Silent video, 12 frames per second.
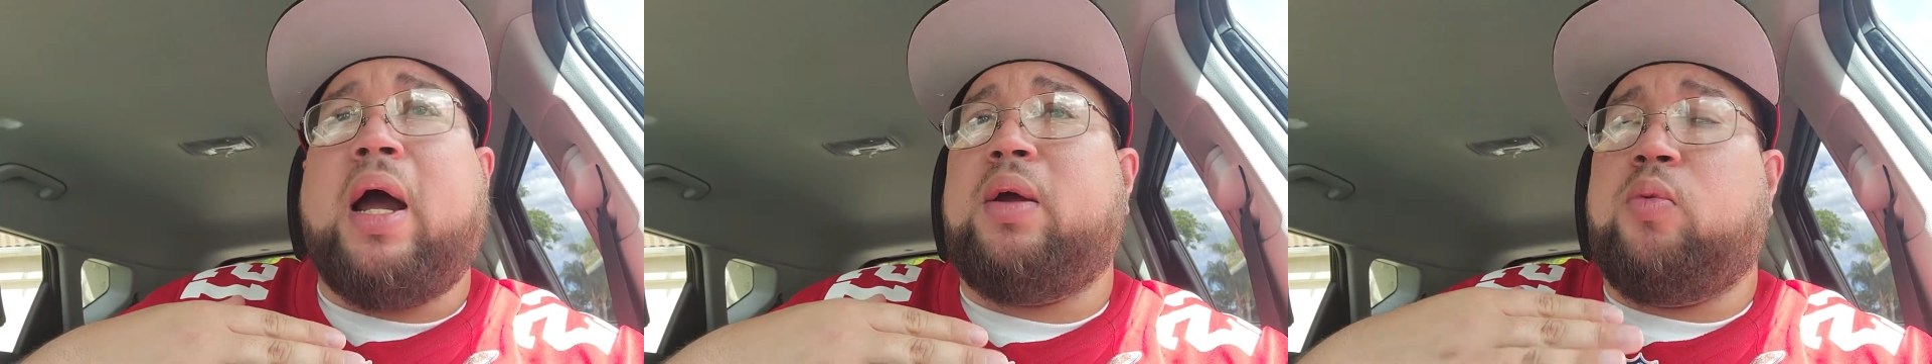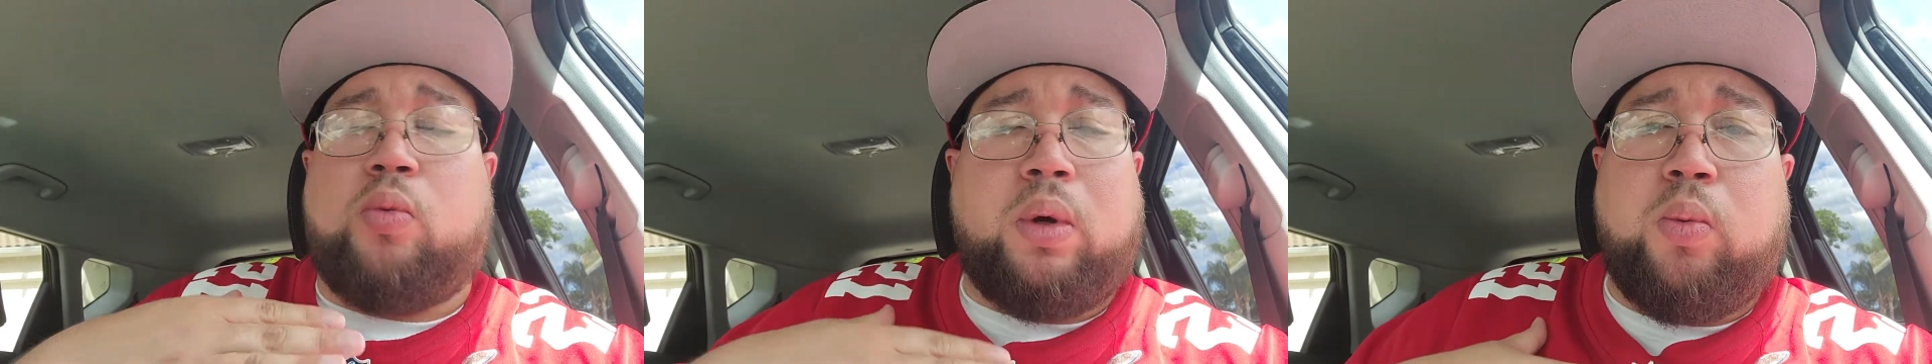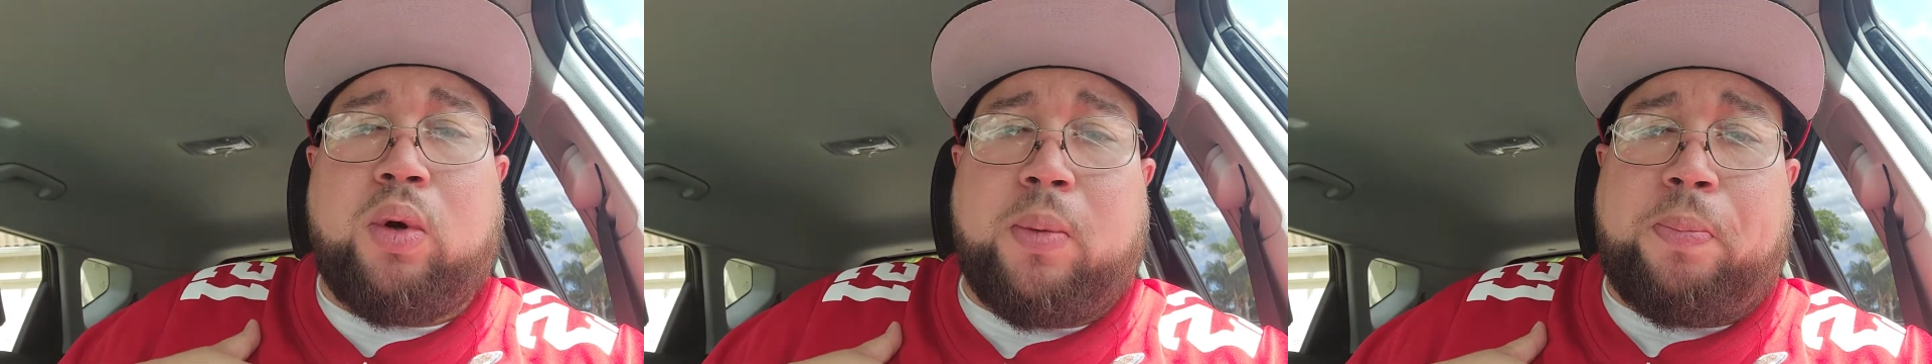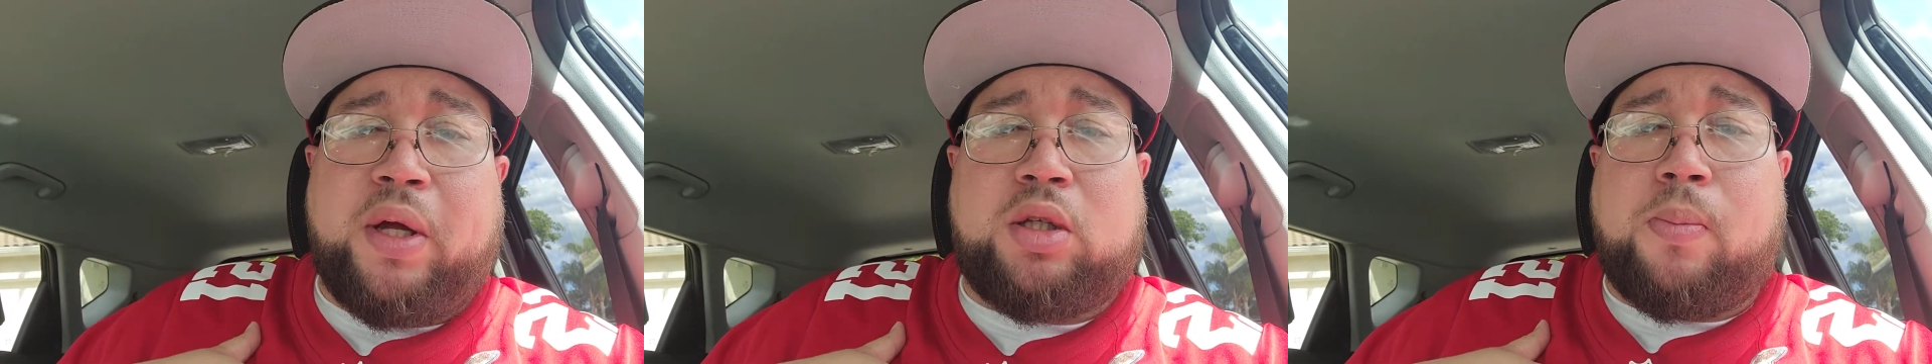We would have
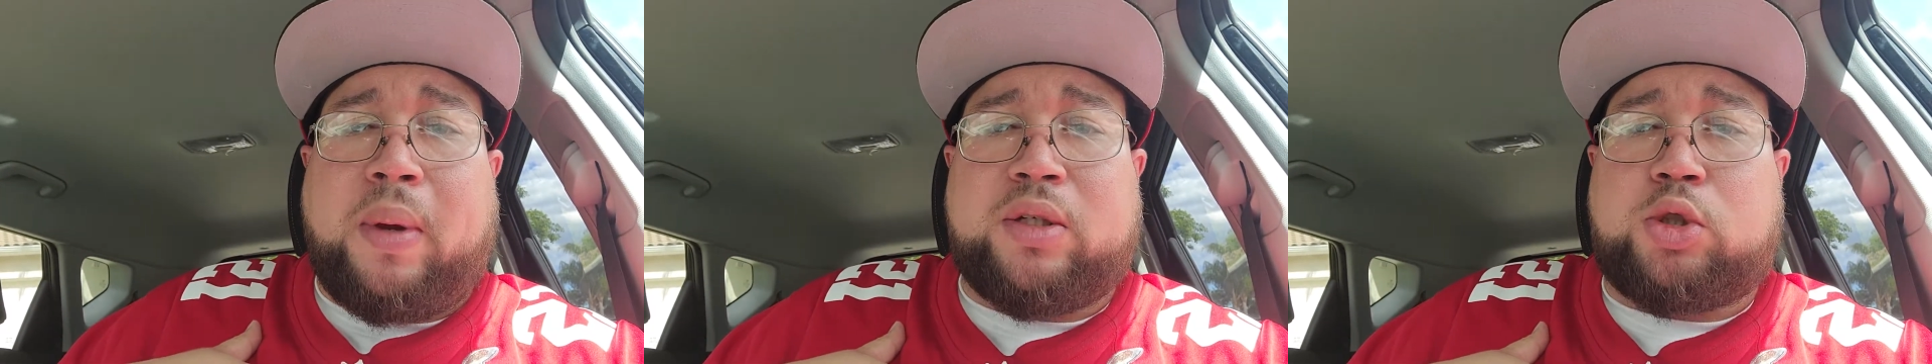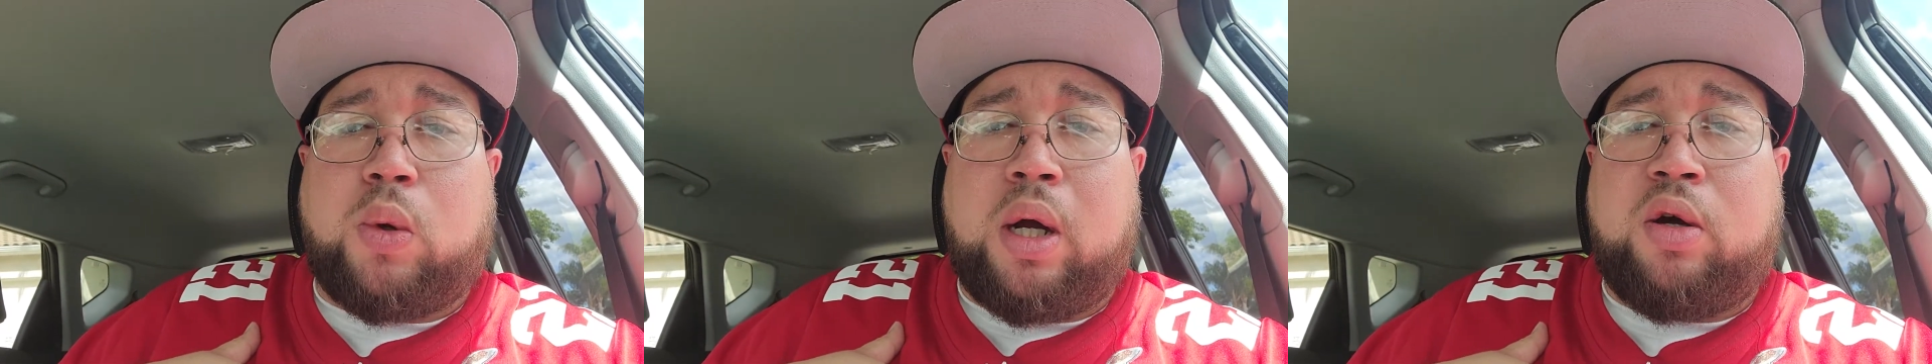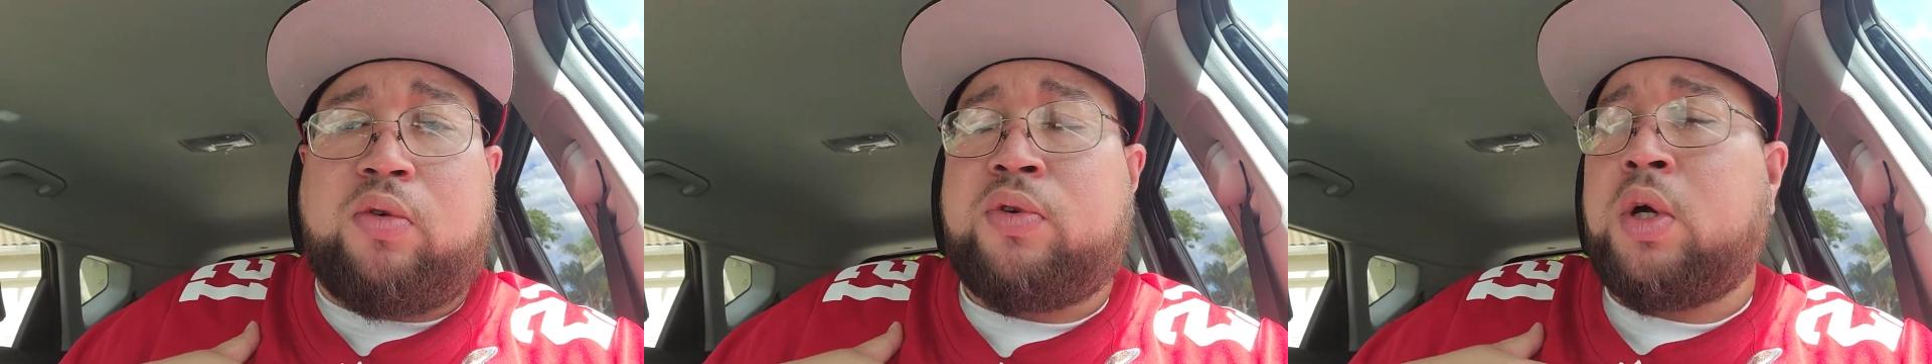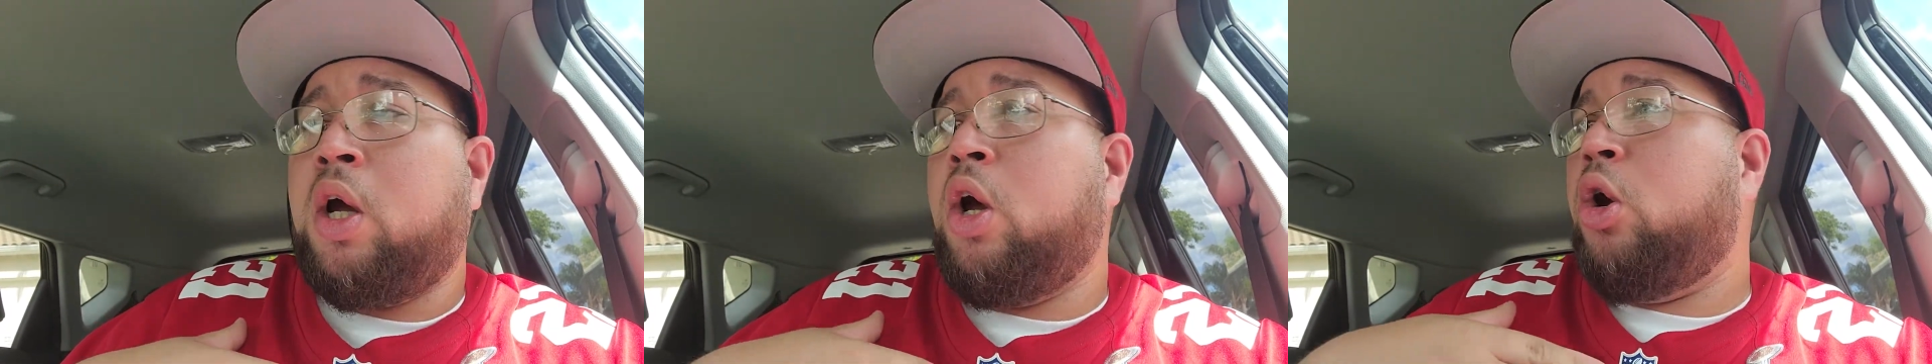picked him at 12.
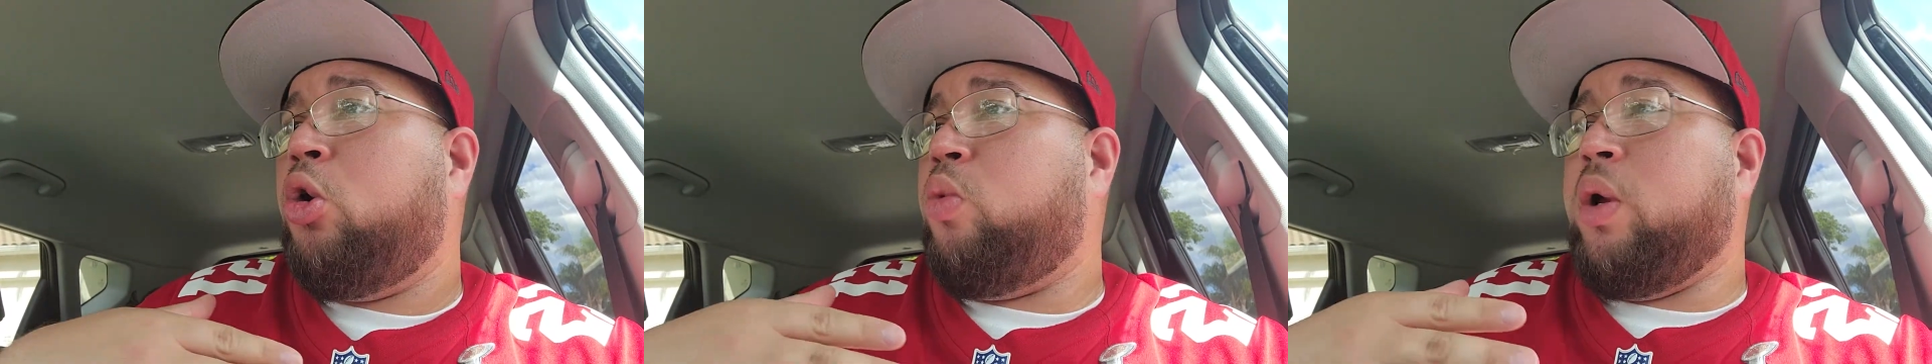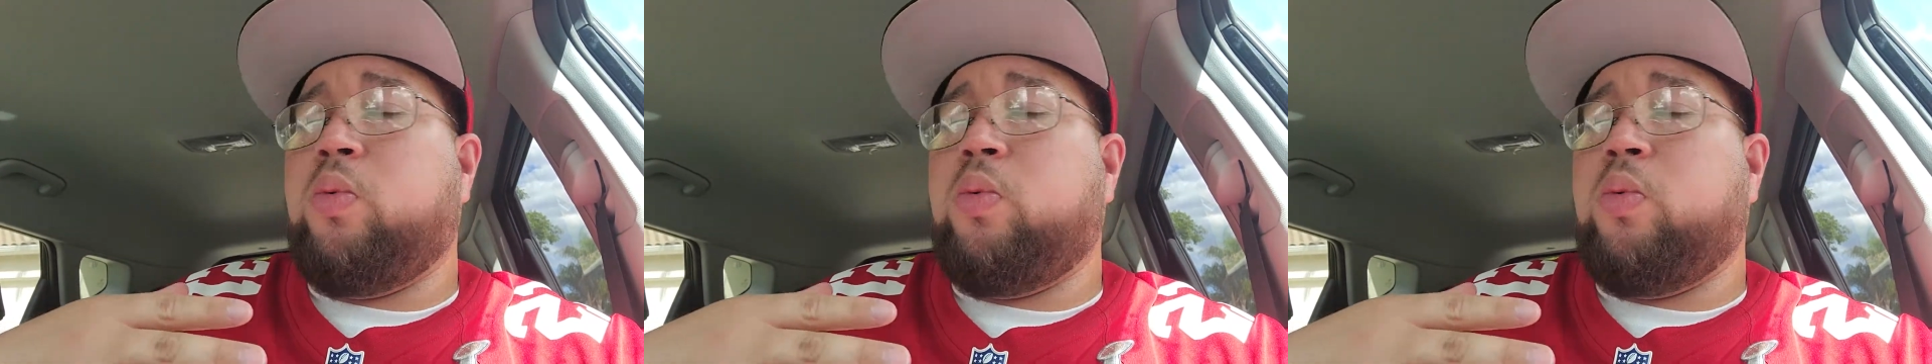We